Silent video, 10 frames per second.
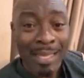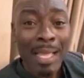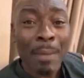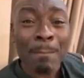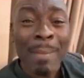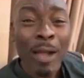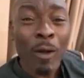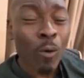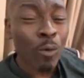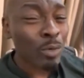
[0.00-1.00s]
in my
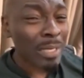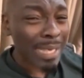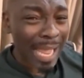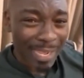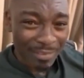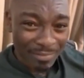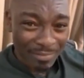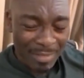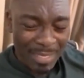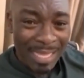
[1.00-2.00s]
whole
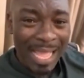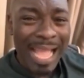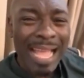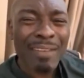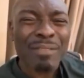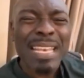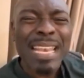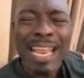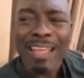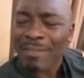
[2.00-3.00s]
life, I have
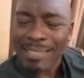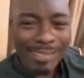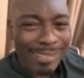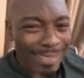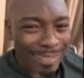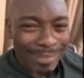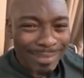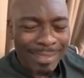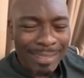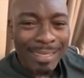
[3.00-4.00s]
never seen
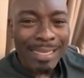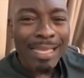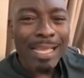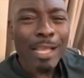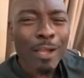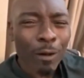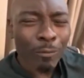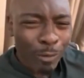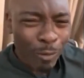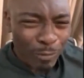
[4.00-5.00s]
a
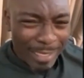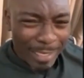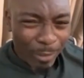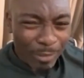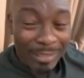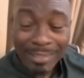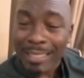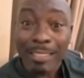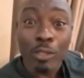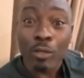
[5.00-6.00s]
governor of Lagos State
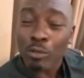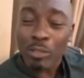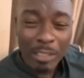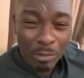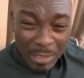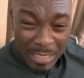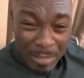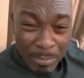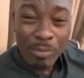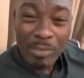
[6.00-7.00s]
that is closer to the
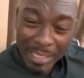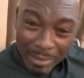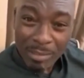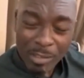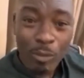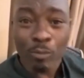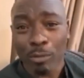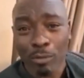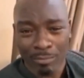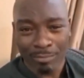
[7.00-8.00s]
Igbos than
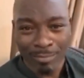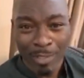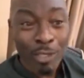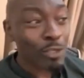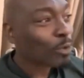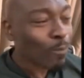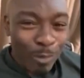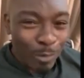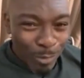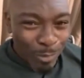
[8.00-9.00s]
Sanwo-Olu.
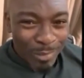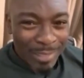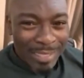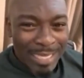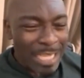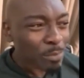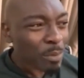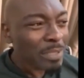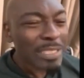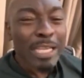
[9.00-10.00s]
Sanwo-Olu is
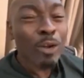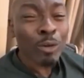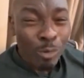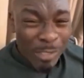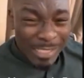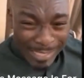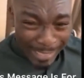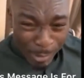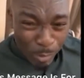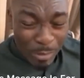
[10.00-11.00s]
probably the
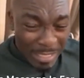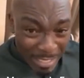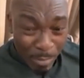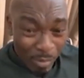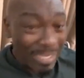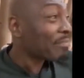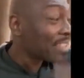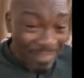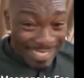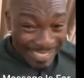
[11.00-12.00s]
closest to the Igbos I've
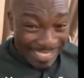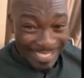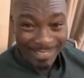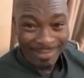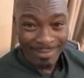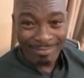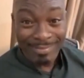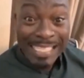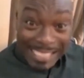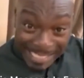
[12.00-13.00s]
ever seen.
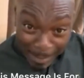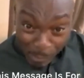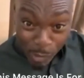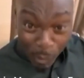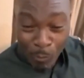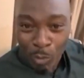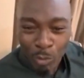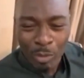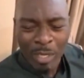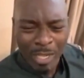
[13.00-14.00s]
The same
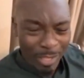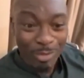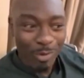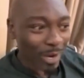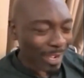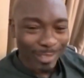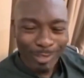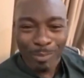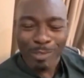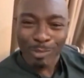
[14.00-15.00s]
Sanwo-Olu you are
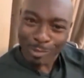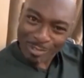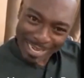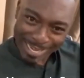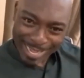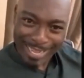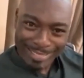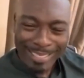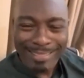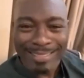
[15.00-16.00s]
coming to re-elect
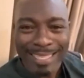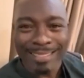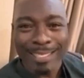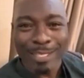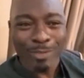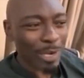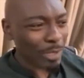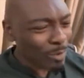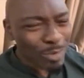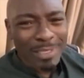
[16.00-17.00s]
and then you are
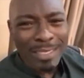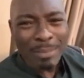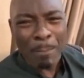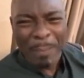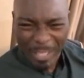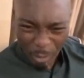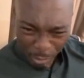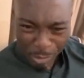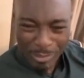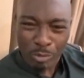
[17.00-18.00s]
using
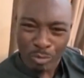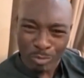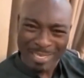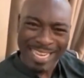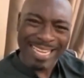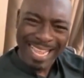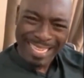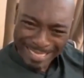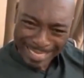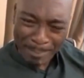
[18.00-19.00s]
bigotry to
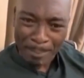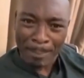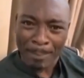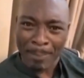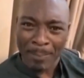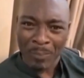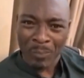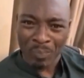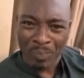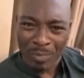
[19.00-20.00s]
re-elect him.
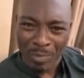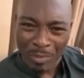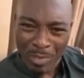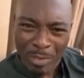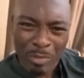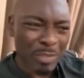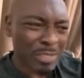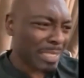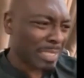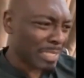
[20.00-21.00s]
You are
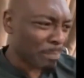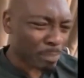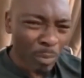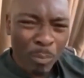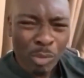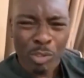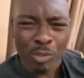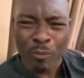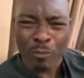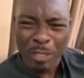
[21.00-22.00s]
using the promotion
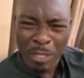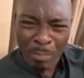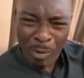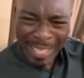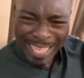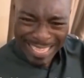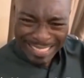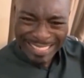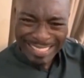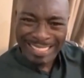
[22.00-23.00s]
of Igbo
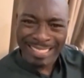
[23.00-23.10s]
hate